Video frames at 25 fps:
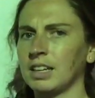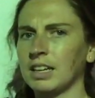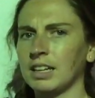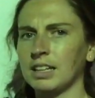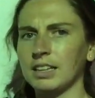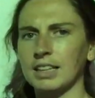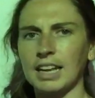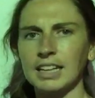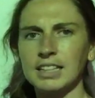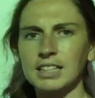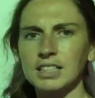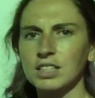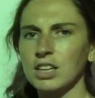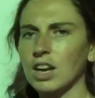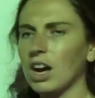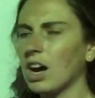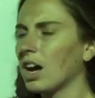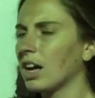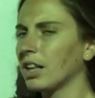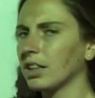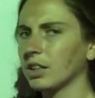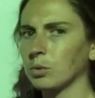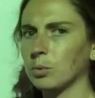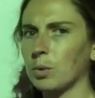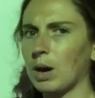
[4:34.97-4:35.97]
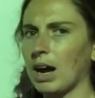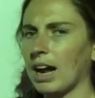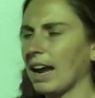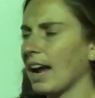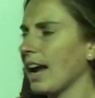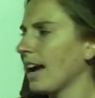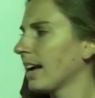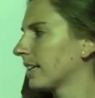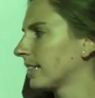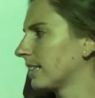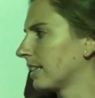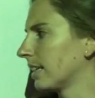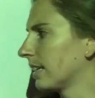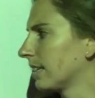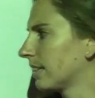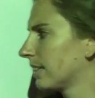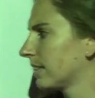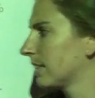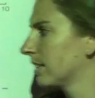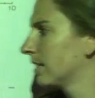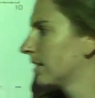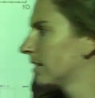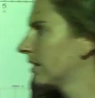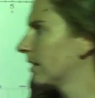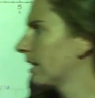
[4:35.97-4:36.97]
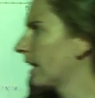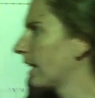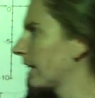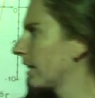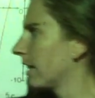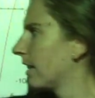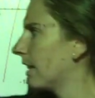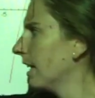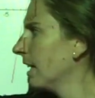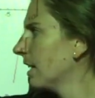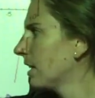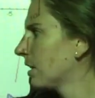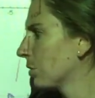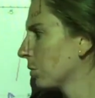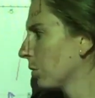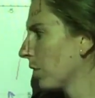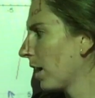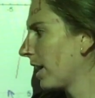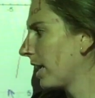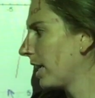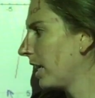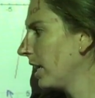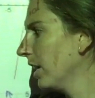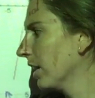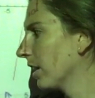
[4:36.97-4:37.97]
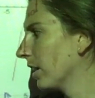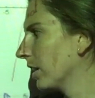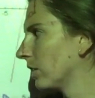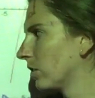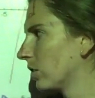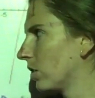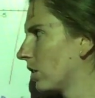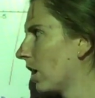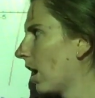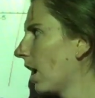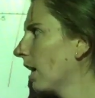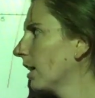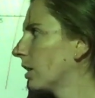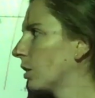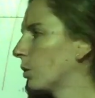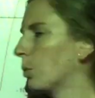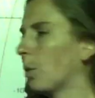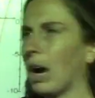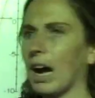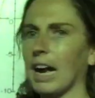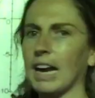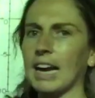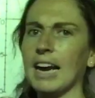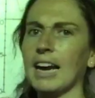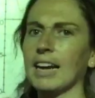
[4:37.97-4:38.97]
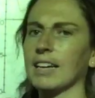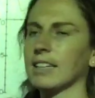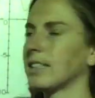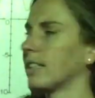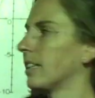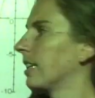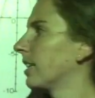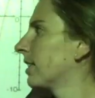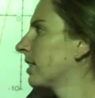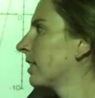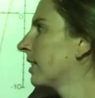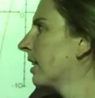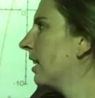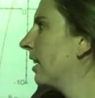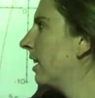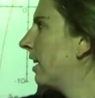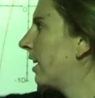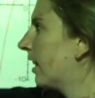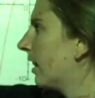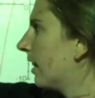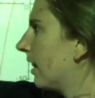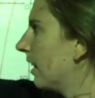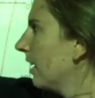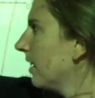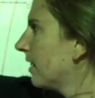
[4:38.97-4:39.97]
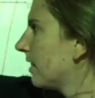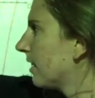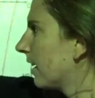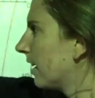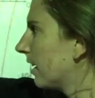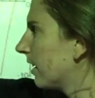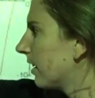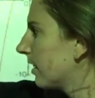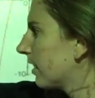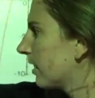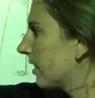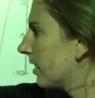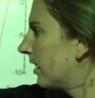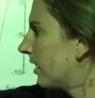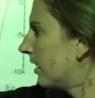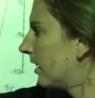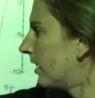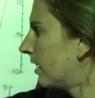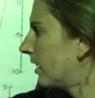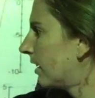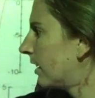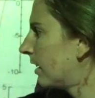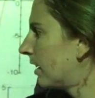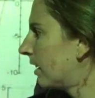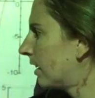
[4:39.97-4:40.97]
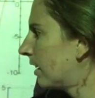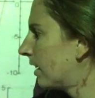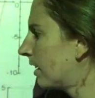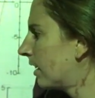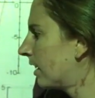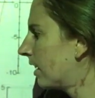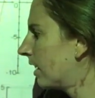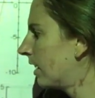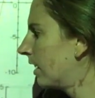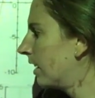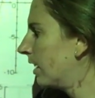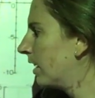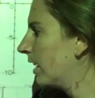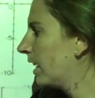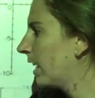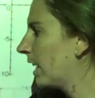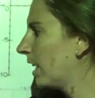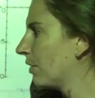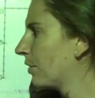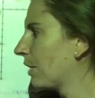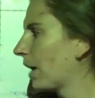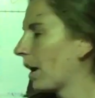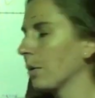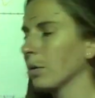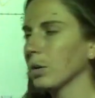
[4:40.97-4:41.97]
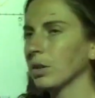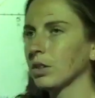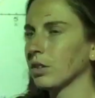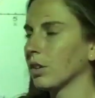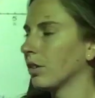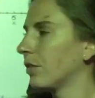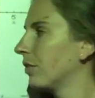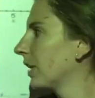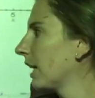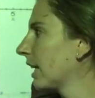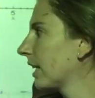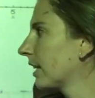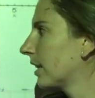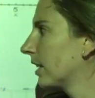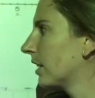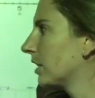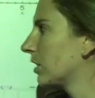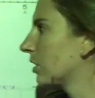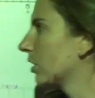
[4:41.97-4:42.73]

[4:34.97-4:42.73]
that's not the y-axis. Like this right here is not the y-axis. This is. If I were to reflect this